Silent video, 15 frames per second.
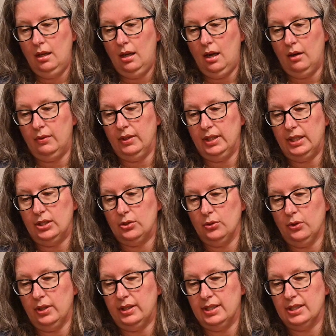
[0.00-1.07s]
I really
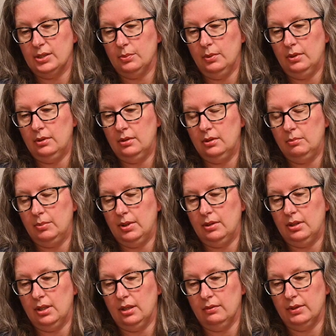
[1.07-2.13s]
enjoyed this one
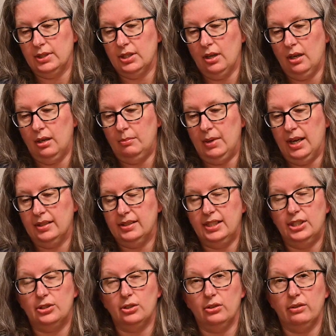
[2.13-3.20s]
with retired math
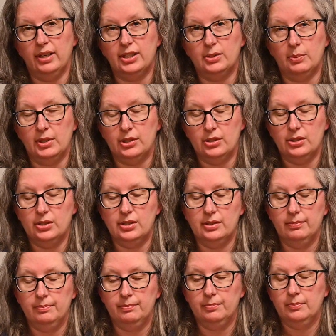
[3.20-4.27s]
teacher Grace Winters.
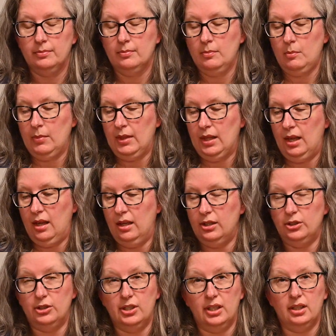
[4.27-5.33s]

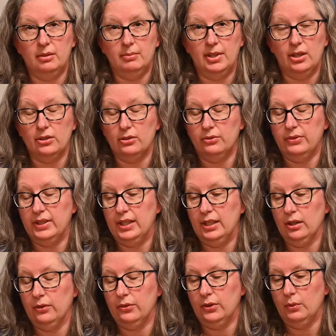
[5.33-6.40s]
You can check out my other
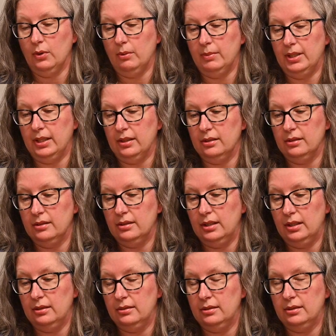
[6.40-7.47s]
video if you want me to
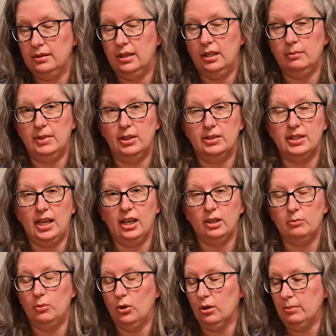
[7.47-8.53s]
hear me
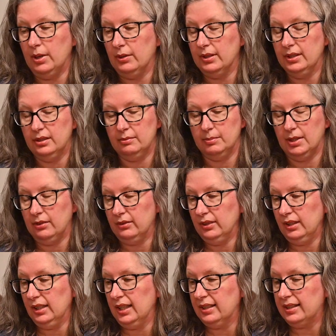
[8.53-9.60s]
talk more about it. I
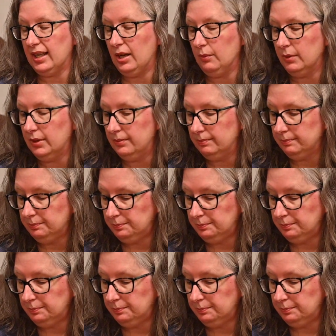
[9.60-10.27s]
really like that one.